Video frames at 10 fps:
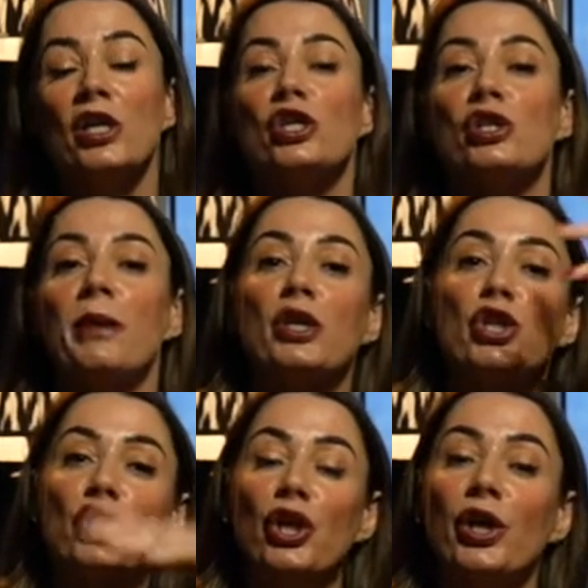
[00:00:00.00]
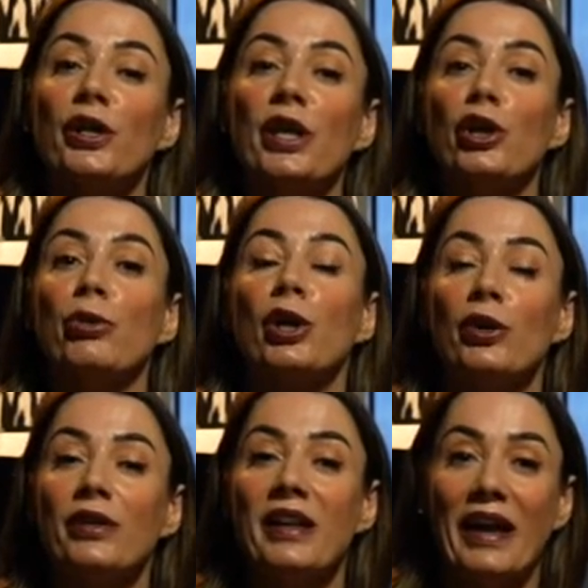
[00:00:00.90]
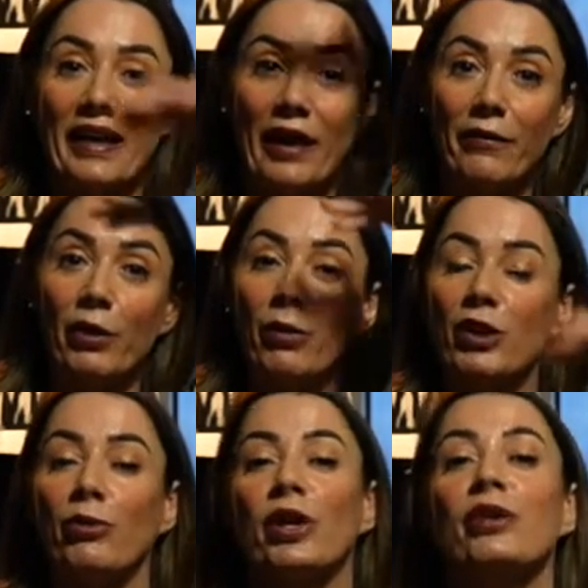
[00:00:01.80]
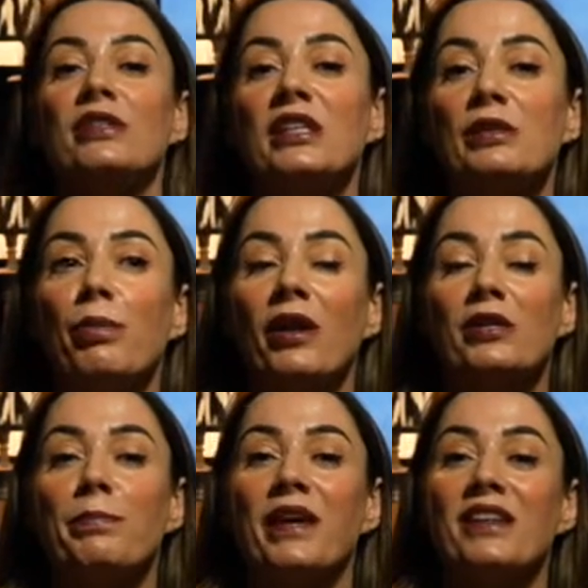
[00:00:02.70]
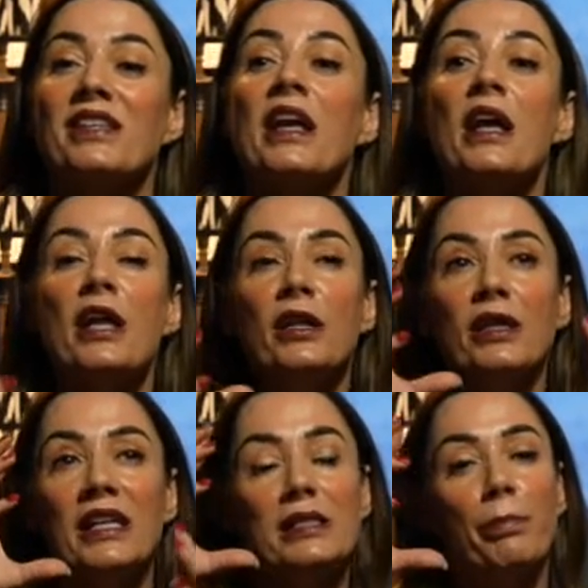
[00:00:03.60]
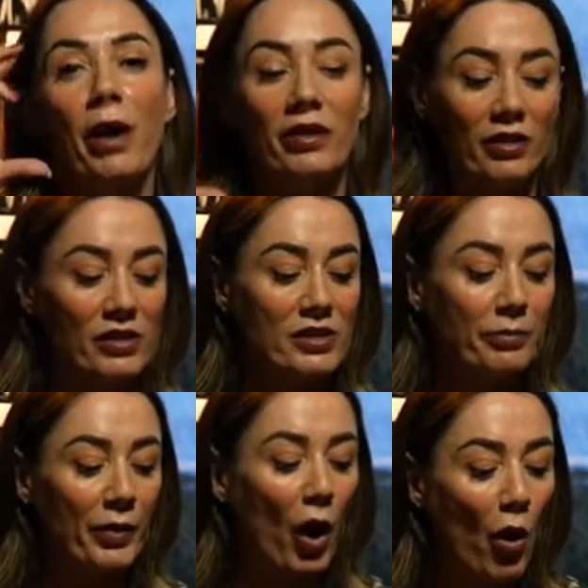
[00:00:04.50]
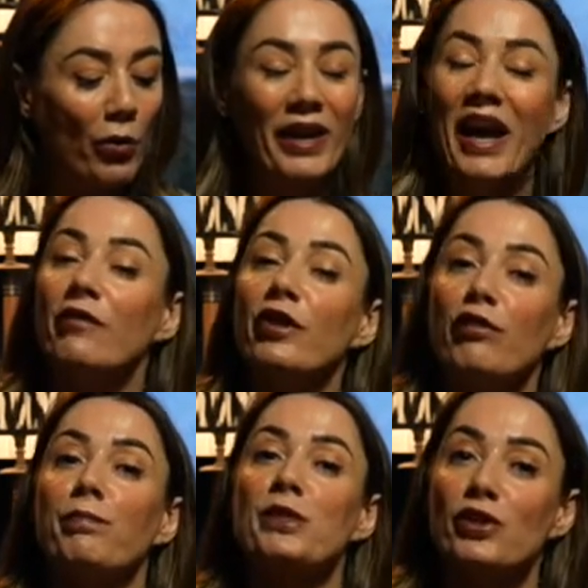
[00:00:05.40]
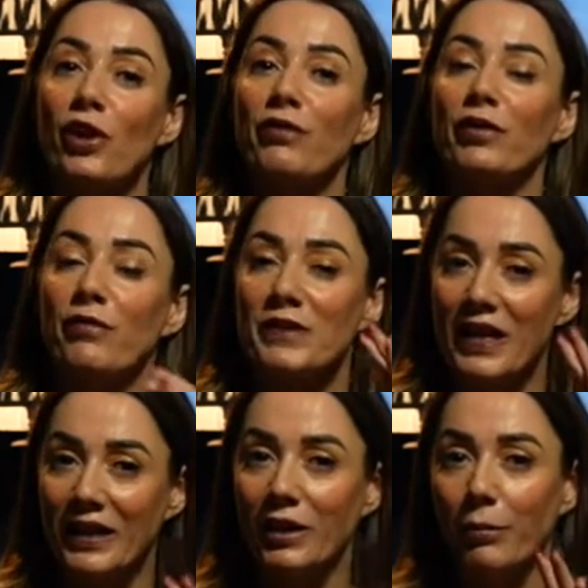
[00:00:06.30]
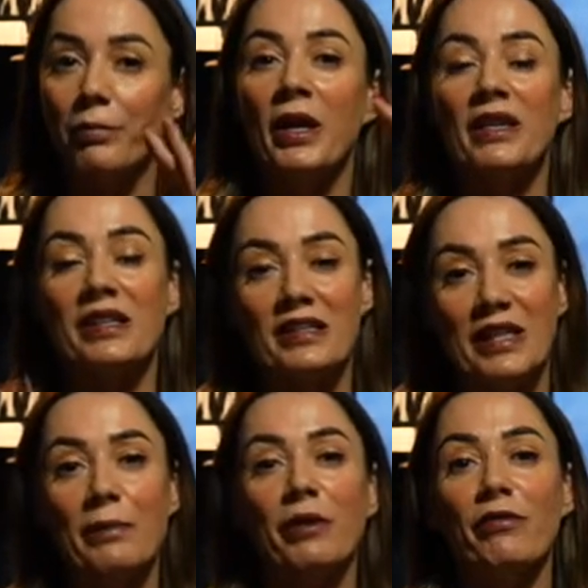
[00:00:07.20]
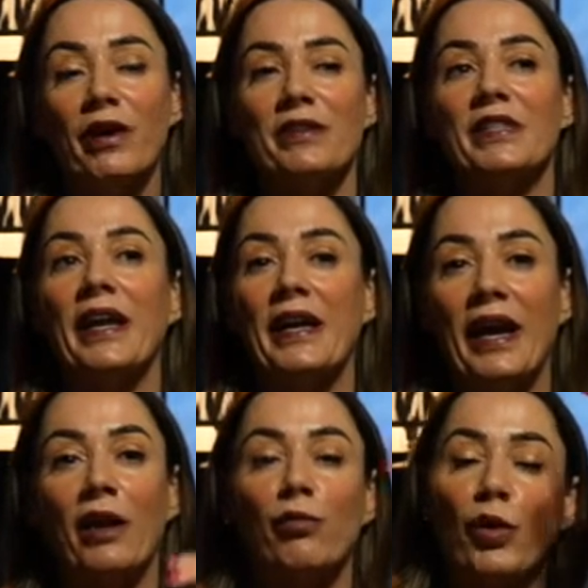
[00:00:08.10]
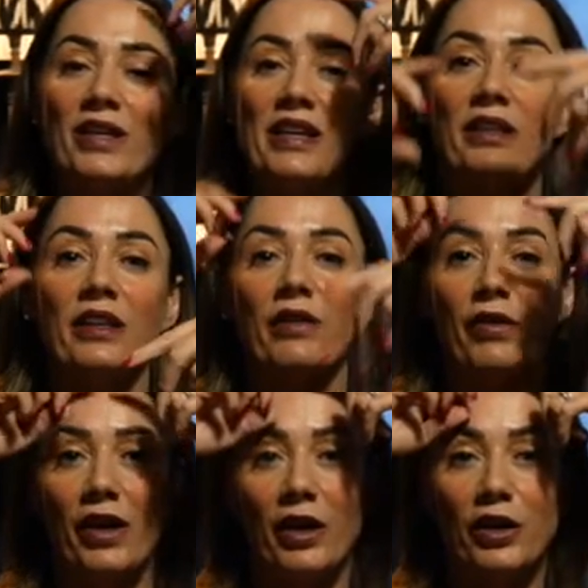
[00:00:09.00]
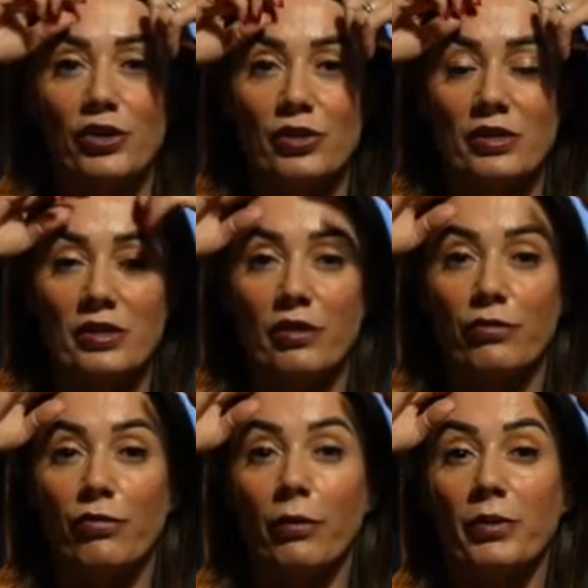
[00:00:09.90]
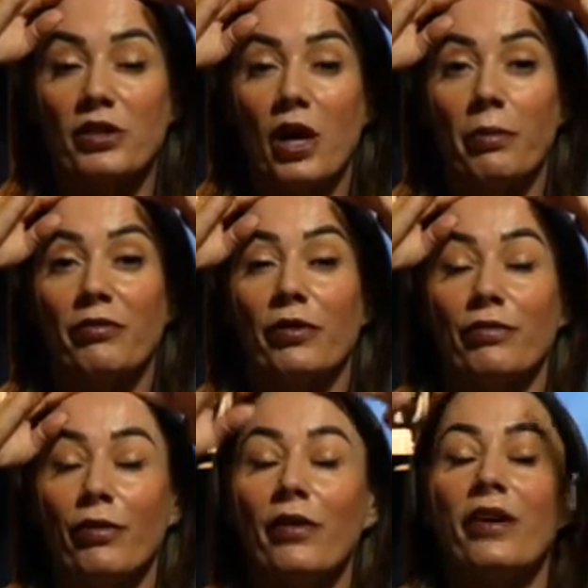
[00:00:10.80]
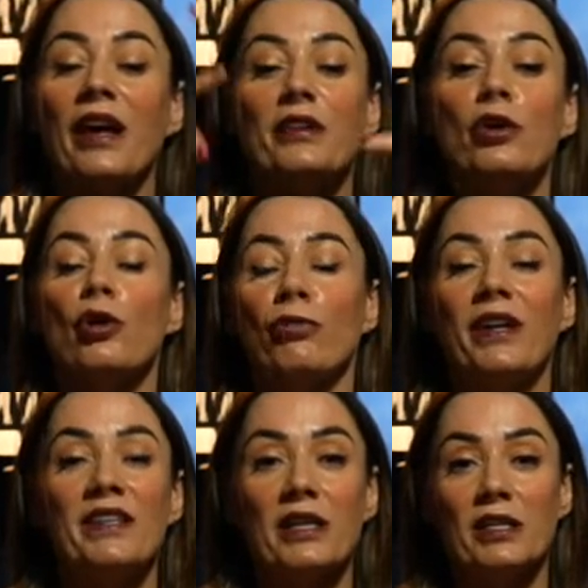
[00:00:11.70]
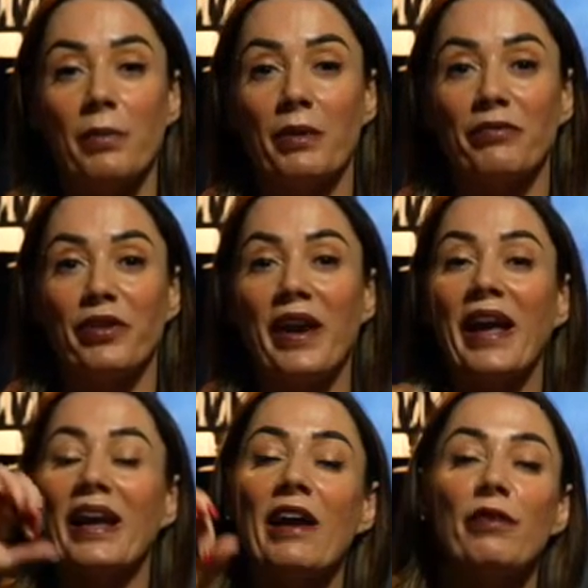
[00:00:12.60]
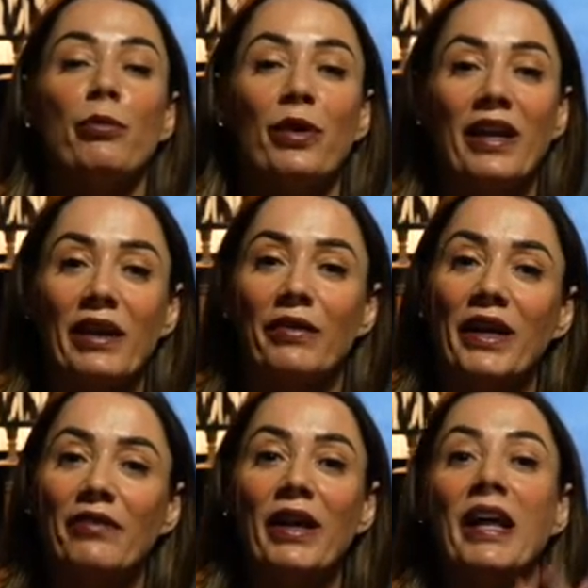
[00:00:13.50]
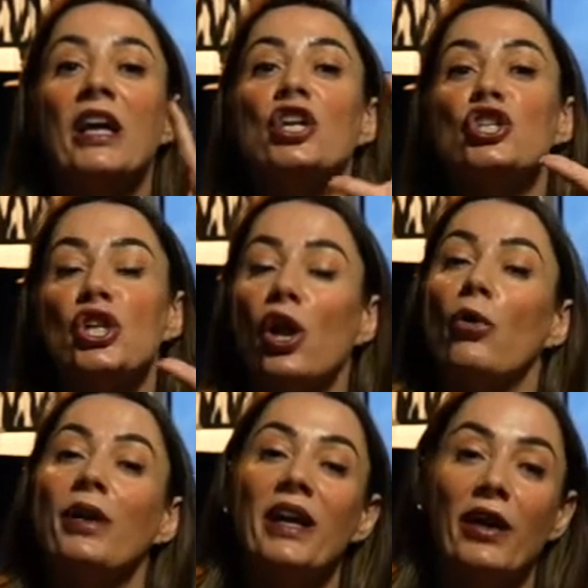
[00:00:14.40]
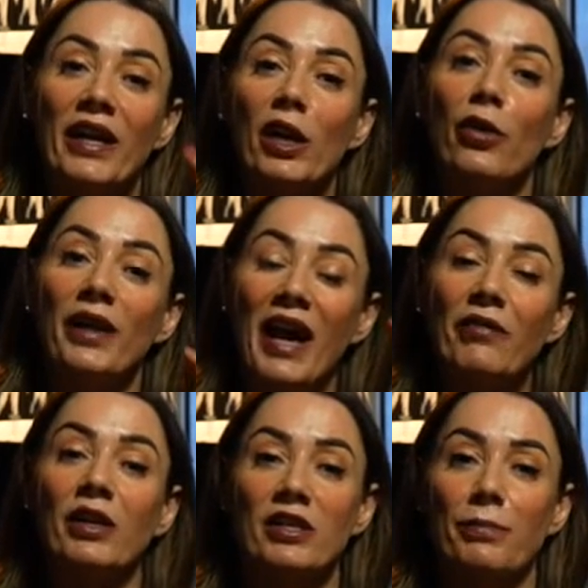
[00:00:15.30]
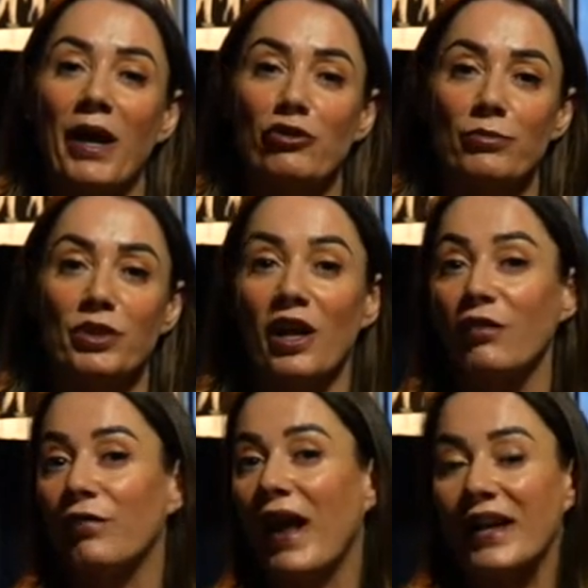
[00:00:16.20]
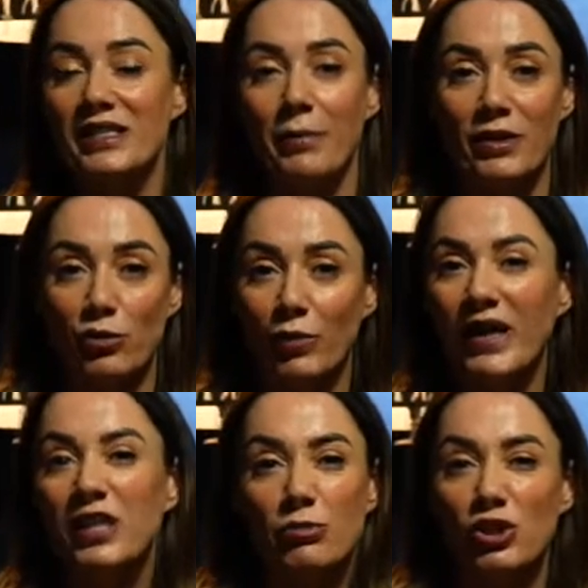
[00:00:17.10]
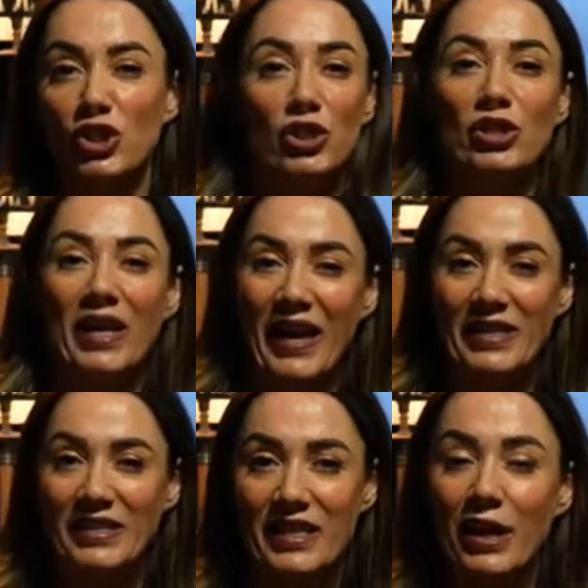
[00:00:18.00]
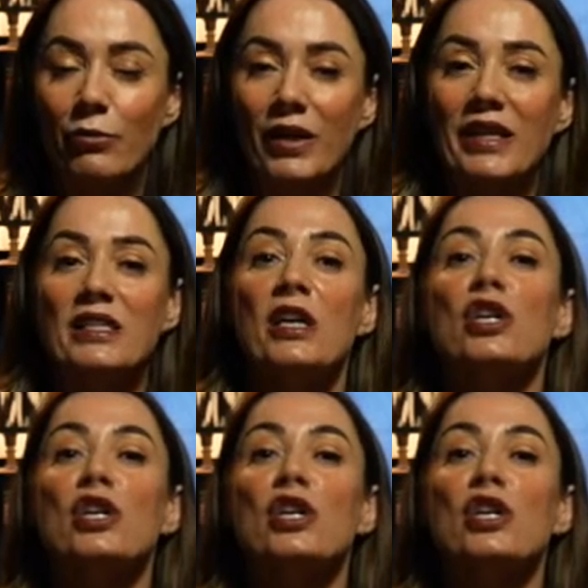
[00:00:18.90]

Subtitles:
So make sure that you include the neck area when you are using these products, because these bottles only have enough preservatives in them. The team in Environ Skincare have worked out that if a client uses it from the top of her forehead right down to the bottom of her neck every morning and every evening, he'll only have it on his bathroom shelf for X amount of weeks, which is usually 8 to 10 weeks.